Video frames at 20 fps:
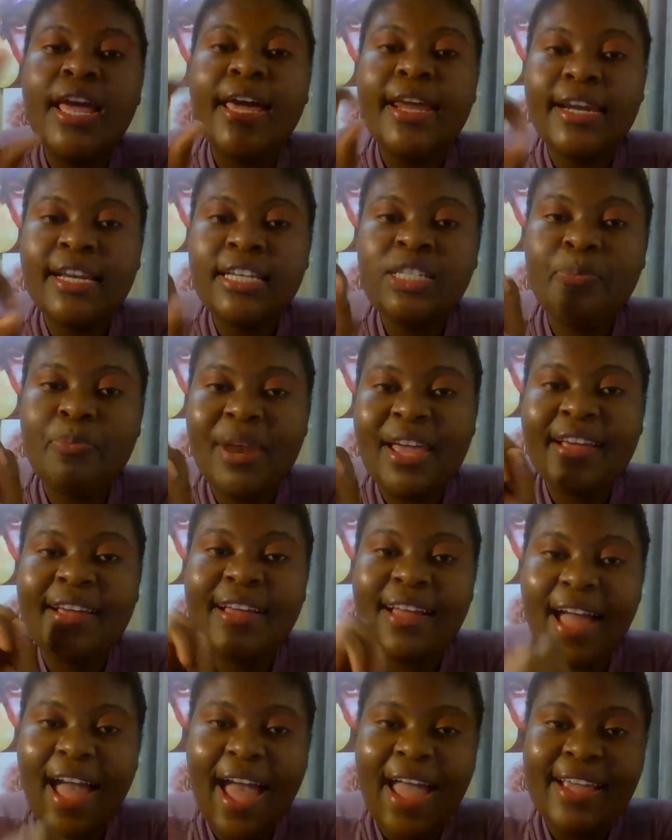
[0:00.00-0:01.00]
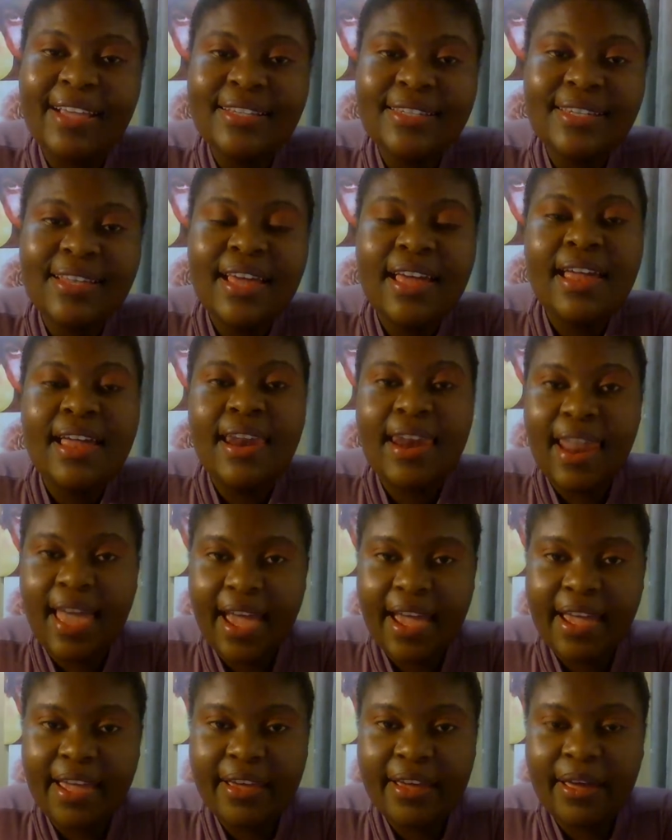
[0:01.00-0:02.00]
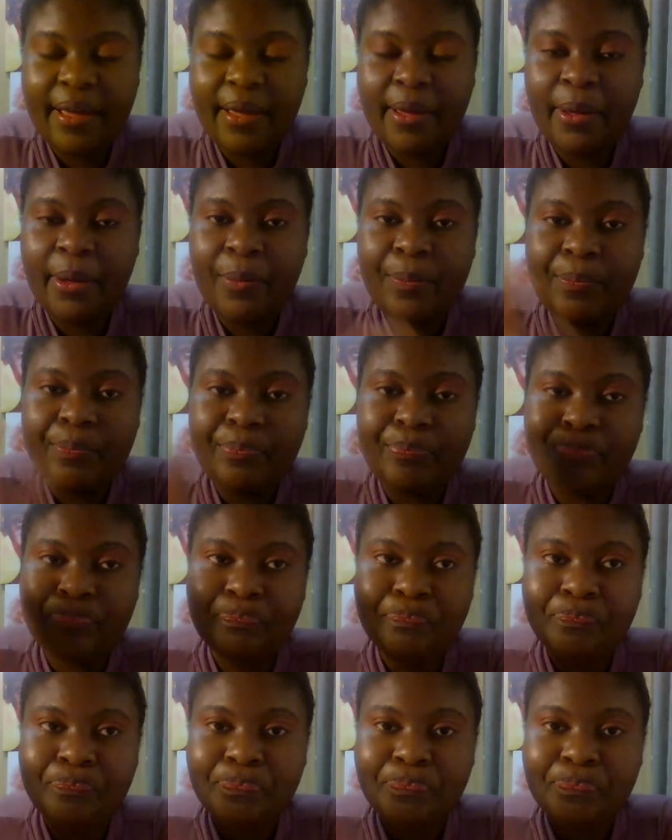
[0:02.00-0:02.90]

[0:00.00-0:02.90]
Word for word: rich black guys like, um,